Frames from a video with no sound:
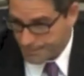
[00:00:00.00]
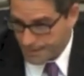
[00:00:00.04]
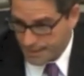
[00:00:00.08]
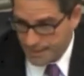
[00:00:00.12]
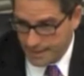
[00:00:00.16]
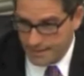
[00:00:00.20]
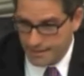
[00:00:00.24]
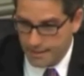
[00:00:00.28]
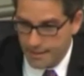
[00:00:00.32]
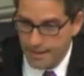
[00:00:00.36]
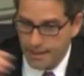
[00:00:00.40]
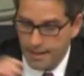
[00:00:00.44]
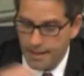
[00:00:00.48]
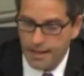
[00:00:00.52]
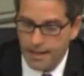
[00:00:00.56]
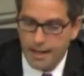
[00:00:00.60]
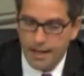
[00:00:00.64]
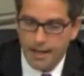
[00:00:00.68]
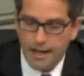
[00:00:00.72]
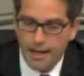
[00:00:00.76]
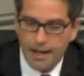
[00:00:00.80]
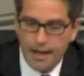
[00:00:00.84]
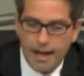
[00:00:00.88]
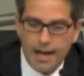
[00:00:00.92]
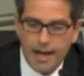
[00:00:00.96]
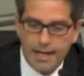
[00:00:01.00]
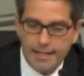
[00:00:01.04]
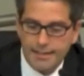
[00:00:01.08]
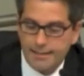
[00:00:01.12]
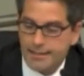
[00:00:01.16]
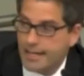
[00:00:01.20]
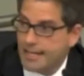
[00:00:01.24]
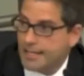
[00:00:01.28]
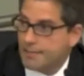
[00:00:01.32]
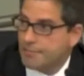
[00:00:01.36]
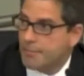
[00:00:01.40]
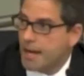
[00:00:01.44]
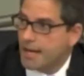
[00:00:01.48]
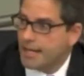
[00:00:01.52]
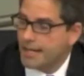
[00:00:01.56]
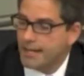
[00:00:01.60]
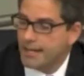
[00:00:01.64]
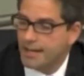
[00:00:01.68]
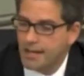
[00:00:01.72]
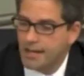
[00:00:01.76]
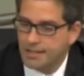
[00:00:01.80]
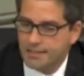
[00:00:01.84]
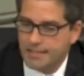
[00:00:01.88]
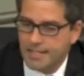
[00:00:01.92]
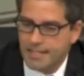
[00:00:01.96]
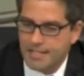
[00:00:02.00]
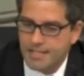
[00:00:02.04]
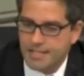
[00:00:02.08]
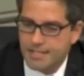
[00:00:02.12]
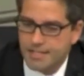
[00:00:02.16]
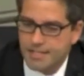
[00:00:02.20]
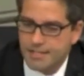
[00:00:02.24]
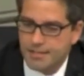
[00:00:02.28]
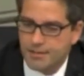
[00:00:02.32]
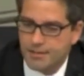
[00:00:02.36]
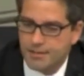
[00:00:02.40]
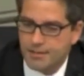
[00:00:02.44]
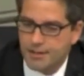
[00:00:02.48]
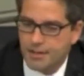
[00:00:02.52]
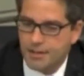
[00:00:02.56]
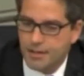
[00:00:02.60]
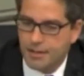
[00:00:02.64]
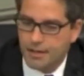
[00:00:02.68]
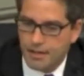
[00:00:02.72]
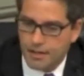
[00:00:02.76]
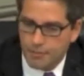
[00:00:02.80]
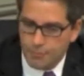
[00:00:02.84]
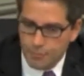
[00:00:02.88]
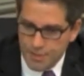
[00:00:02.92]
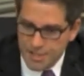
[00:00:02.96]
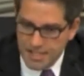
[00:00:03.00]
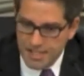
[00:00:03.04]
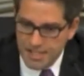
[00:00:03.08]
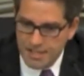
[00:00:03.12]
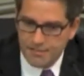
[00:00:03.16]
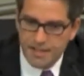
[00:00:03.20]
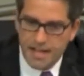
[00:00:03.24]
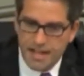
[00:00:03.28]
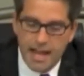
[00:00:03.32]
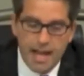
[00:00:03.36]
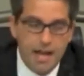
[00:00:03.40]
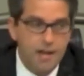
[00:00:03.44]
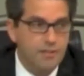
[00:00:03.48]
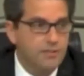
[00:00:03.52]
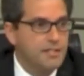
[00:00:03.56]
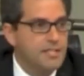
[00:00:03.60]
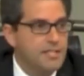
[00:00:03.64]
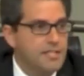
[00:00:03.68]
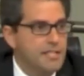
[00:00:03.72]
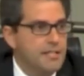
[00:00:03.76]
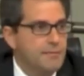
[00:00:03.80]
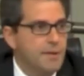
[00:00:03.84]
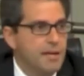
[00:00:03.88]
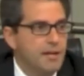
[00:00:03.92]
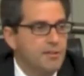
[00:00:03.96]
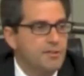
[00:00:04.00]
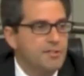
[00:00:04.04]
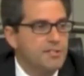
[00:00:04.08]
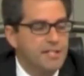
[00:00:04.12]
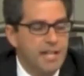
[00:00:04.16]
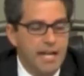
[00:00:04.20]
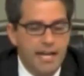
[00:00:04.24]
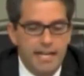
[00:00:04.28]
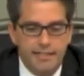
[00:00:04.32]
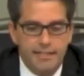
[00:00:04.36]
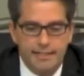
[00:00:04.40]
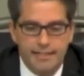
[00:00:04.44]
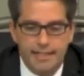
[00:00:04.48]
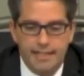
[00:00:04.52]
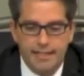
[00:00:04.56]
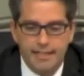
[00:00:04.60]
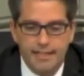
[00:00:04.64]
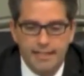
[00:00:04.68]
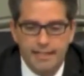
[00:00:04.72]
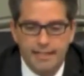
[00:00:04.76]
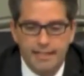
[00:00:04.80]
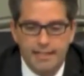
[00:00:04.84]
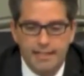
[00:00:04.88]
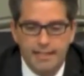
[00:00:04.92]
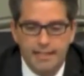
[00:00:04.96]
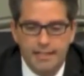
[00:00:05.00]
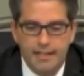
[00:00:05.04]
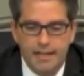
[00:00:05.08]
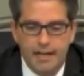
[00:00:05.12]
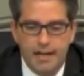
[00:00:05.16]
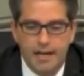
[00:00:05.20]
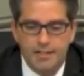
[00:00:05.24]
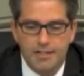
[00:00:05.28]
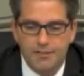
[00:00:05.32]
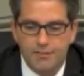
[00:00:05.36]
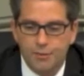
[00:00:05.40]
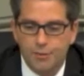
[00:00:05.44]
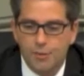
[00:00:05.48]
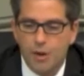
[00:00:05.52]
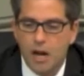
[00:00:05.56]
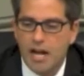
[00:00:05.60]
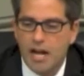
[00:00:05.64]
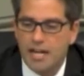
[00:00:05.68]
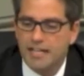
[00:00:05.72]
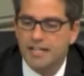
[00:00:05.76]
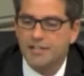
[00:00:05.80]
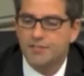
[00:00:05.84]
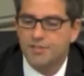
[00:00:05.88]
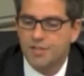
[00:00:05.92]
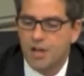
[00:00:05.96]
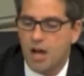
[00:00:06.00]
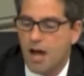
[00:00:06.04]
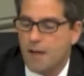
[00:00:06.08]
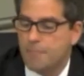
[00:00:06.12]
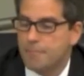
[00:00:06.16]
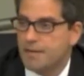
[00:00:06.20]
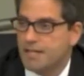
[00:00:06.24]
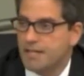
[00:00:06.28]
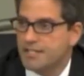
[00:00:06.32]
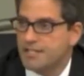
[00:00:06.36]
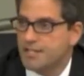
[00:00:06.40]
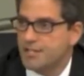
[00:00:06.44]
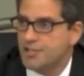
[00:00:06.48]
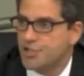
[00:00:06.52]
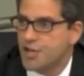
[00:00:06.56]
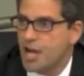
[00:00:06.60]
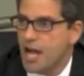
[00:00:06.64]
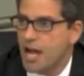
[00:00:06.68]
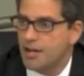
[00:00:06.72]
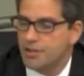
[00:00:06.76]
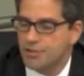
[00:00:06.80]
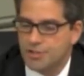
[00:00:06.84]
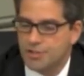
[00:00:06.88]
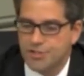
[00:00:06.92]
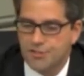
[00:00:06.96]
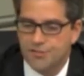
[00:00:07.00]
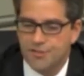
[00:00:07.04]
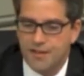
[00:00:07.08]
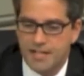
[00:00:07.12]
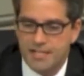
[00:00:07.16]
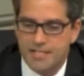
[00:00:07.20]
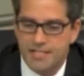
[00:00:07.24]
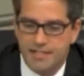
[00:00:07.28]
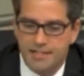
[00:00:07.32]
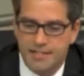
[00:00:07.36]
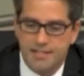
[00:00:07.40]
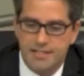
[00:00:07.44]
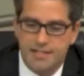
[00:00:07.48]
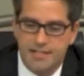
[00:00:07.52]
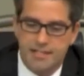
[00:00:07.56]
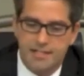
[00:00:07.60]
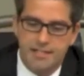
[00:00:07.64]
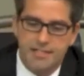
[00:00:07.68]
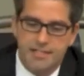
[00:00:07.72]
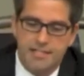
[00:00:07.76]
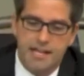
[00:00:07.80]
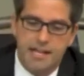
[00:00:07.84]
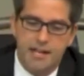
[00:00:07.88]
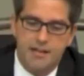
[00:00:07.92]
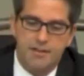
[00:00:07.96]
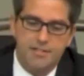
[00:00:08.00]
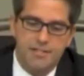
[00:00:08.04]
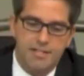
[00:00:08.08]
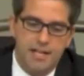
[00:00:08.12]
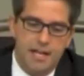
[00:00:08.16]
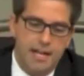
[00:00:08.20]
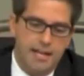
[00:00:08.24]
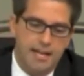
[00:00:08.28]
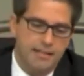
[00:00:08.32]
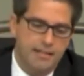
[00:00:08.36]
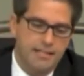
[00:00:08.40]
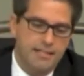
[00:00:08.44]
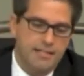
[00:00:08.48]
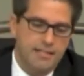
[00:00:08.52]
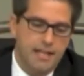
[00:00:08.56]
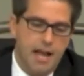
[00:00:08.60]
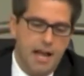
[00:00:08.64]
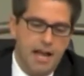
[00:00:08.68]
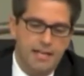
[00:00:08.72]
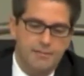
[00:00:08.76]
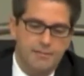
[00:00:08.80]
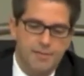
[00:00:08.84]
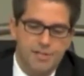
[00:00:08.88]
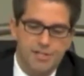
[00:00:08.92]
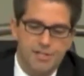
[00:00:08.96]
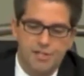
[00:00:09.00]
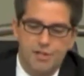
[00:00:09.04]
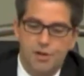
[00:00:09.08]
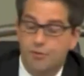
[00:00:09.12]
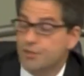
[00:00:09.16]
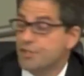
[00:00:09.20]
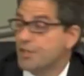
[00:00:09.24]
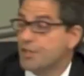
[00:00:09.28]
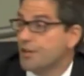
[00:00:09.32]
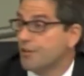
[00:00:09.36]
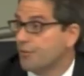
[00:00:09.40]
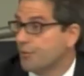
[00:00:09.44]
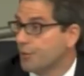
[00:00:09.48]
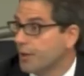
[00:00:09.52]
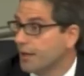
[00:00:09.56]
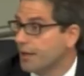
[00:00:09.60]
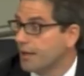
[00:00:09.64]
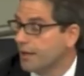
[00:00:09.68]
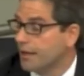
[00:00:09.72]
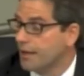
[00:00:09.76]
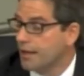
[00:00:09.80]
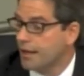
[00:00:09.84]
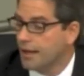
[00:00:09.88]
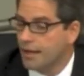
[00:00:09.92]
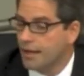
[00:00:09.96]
And I, like my colleagues, receive countless emails daily on a variety of topics and challenges facing the city of San Jose, and this item is no different.